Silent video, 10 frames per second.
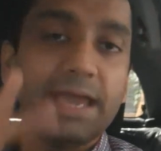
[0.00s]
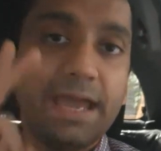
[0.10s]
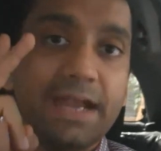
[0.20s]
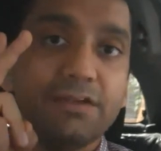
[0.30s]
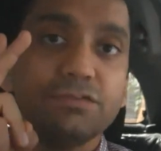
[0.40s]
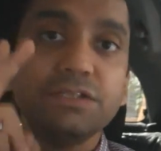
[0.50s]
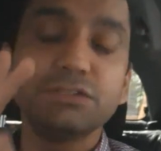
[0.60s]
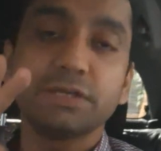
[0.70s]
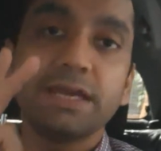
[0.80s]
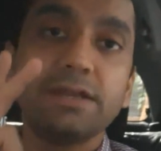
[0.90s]
and we
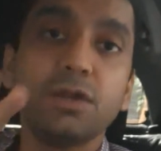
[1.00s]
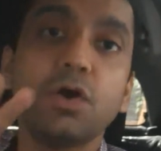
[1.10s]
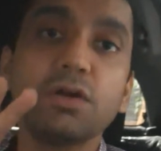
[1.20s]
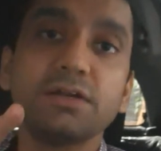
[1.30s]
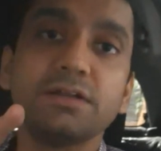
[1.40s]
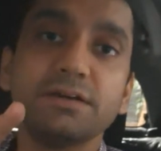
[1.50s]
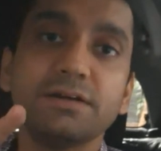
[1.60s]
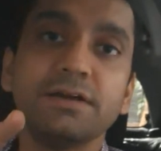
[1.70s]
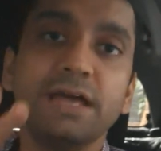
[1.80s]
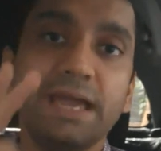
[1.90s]
cannot
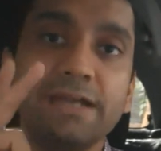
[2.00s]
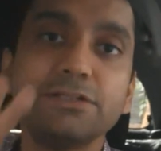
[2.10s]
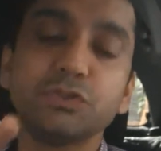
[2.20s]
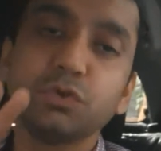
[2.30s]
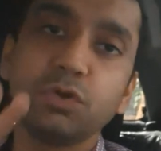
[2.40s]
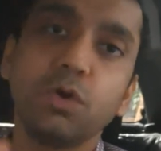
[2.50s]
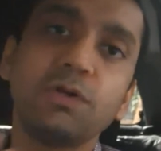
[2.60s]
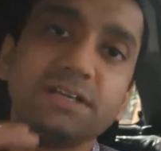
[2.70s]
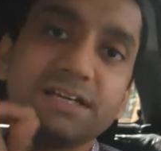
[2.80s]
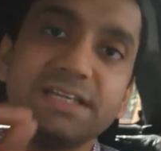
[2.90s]
and should
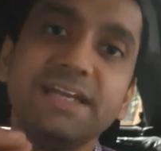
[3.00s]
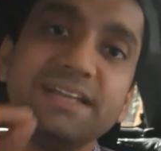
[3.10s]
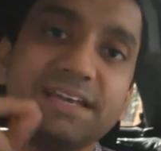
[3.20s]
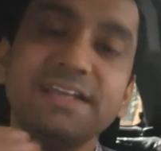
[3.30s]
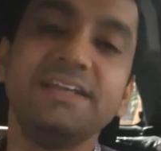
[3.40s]
not create any